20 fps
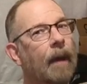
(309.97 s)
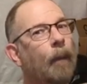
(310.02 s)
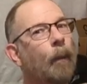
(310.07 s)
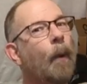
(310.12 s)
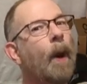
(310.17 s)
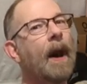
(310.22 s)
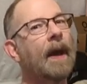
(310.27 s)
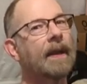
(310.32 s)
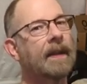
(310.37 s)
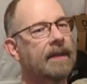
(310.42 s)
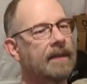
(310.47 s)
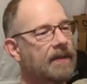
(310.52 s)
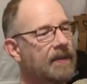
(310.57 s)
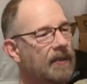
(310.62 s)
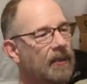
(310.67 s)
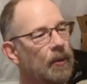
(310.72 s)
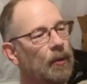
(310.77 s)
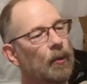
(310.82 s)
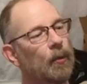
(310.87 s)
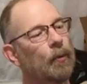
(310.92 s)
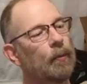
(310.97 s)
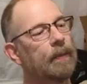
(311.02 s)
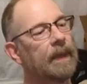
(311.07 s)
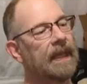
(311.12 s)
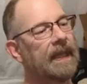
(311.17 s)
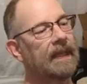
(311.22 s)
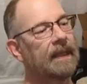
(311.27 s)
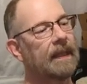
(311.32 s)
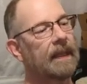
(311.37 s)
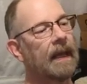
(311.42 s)
I want it to
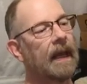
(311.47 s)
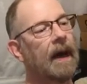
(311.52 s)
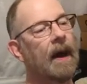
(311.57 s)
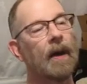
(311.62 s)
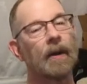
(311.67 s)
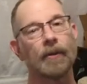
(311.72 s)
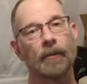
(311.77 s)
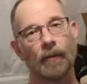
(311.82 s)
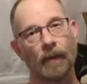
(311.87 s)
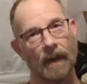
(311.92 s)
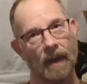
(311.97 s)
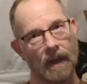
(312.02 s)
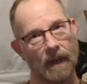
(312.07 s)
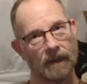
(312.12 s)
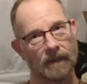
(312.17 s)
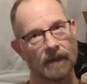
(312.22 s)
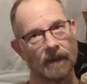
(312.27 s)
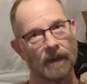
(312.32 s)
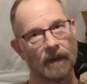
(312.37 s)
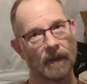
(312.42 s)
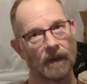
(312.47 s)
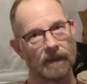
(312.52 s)
be under 100